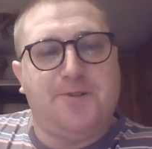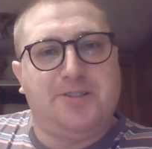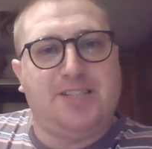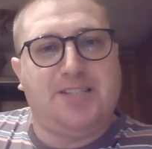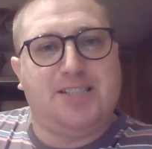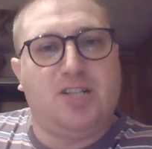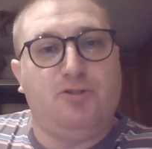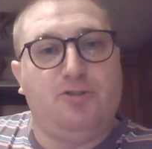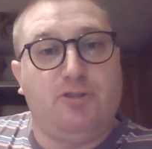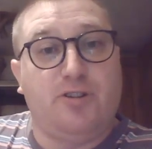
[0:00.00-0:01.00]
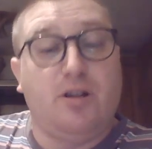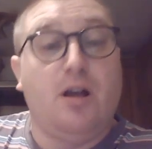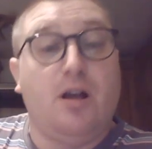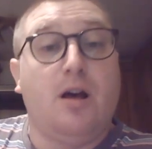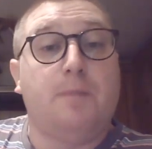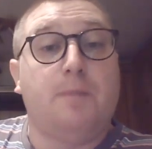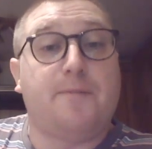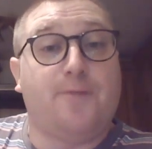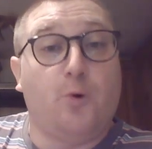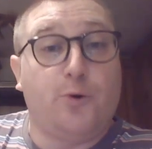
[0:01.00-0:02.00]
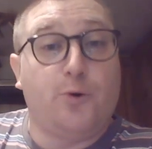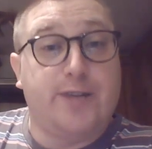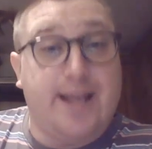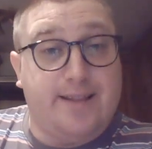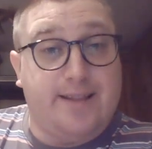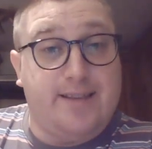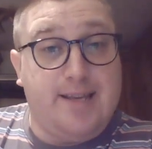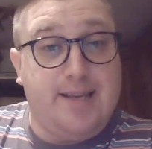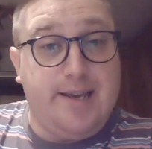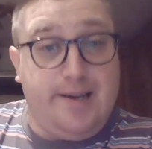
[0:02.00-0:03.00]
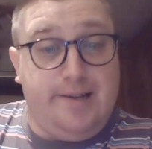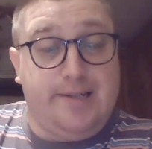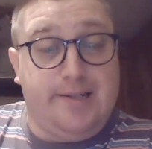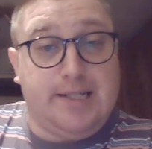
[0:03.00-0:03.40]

for 600 for the end of the year.